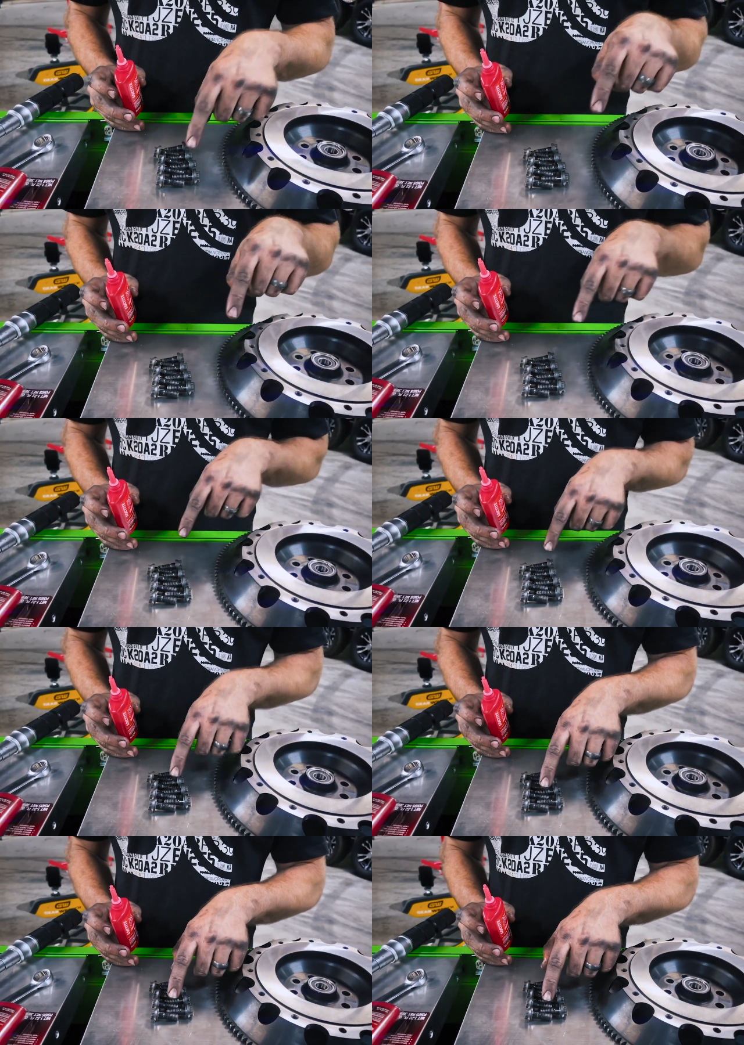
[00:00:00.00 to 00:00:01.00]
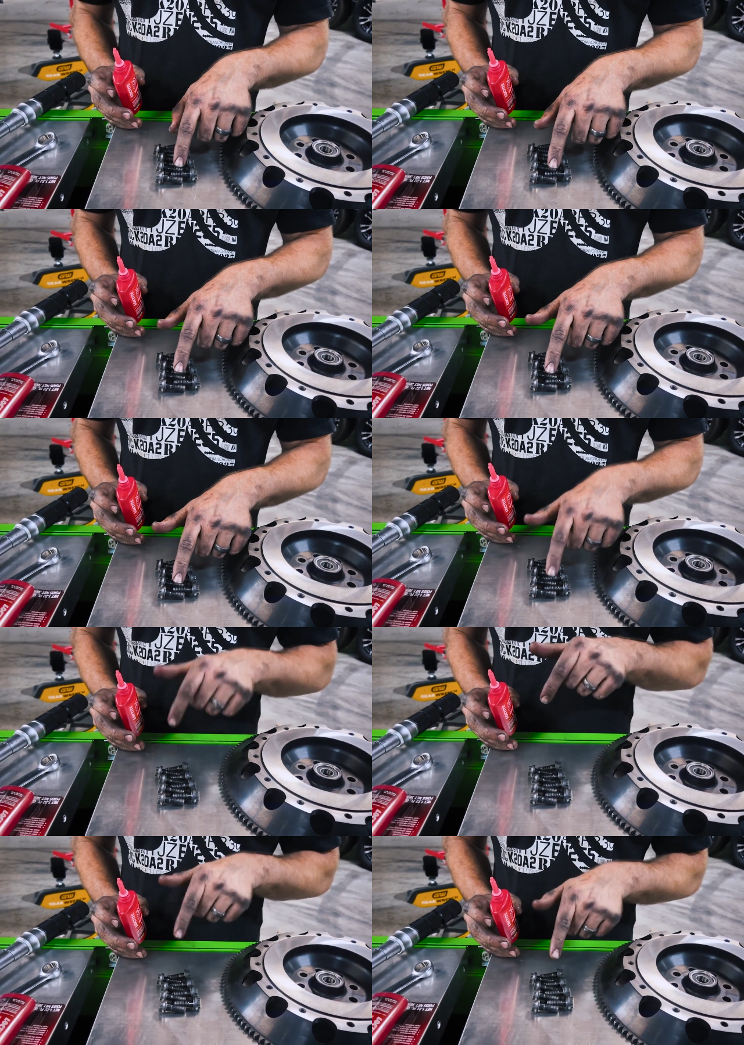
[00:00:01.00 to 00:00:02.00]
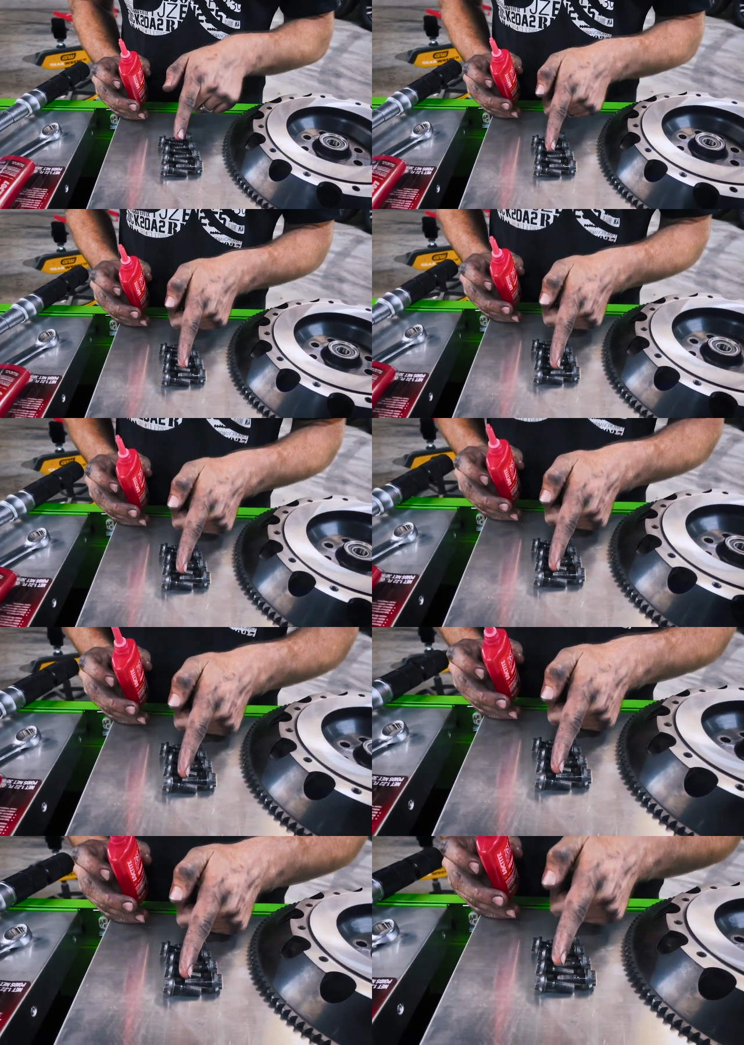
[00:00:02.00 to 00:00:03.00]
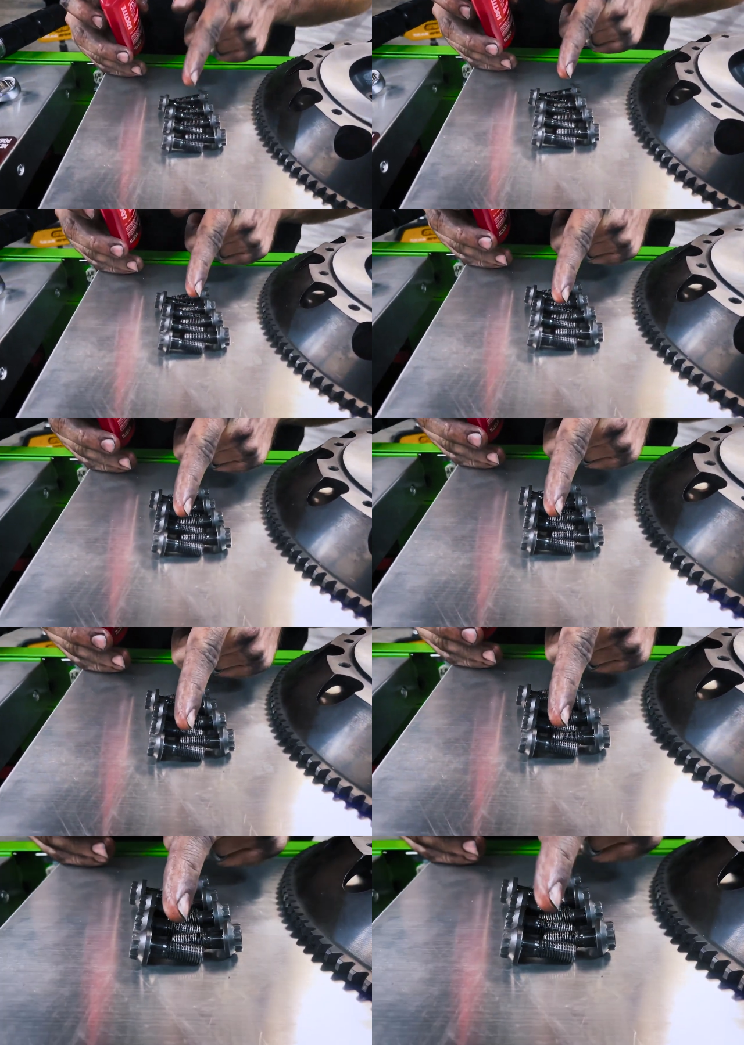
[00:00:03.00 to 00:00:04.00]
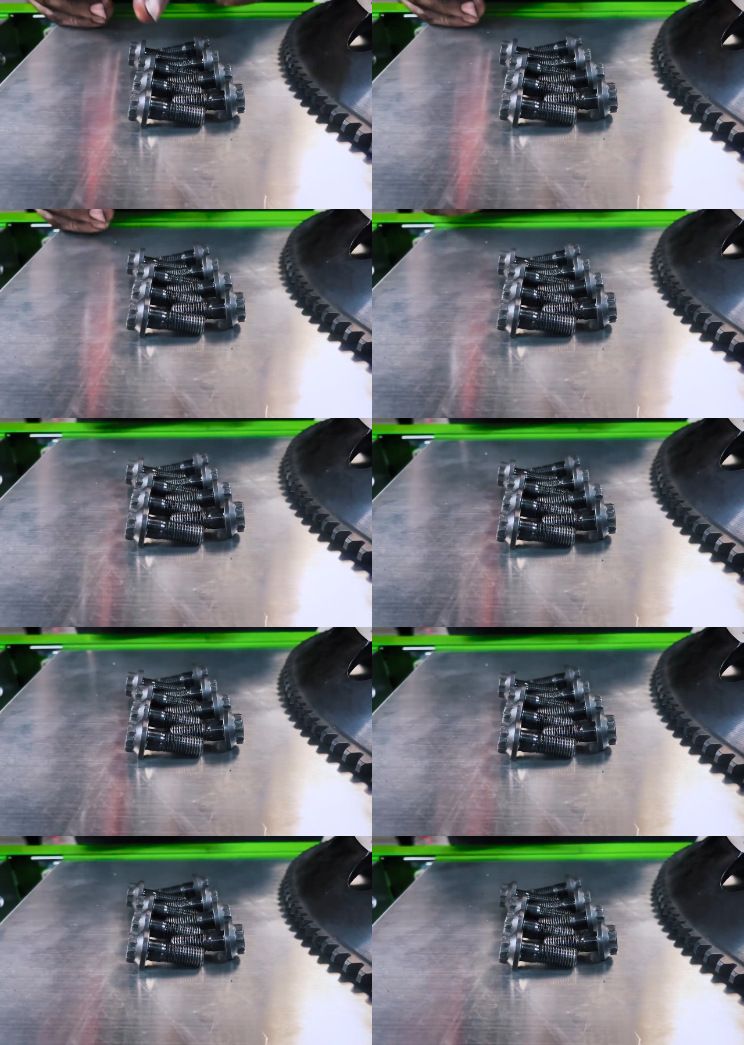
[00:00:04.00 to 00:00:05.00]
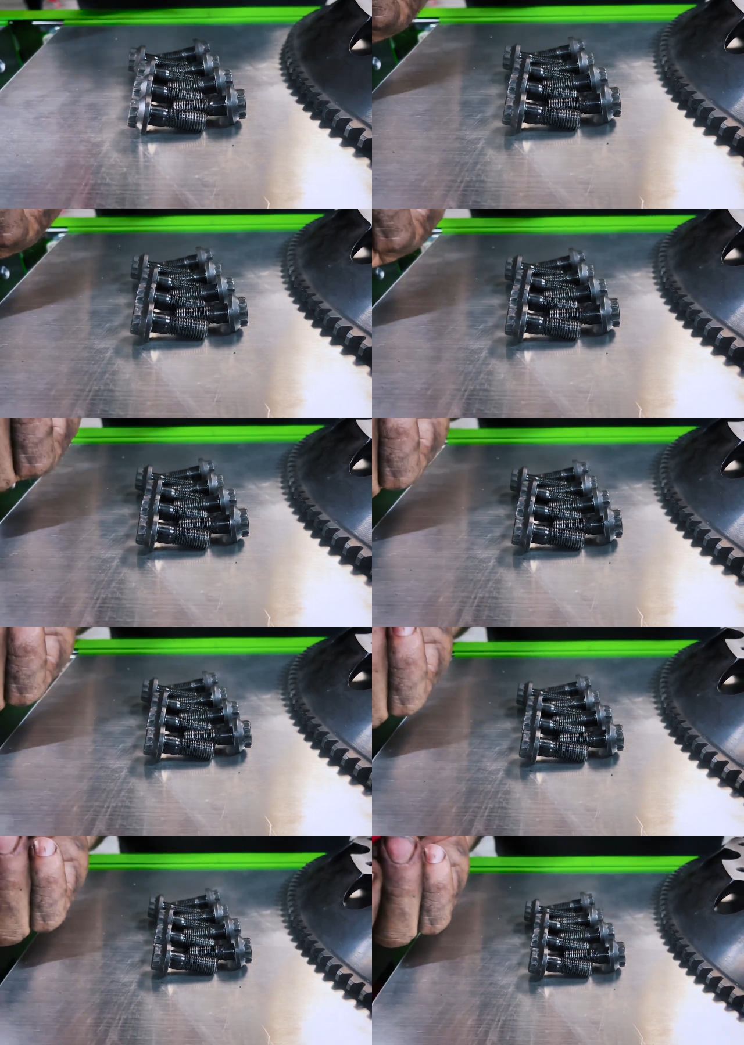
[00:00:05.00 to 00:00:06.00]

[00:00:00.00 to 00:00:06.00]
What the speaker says: Nobody's mouth can be seen.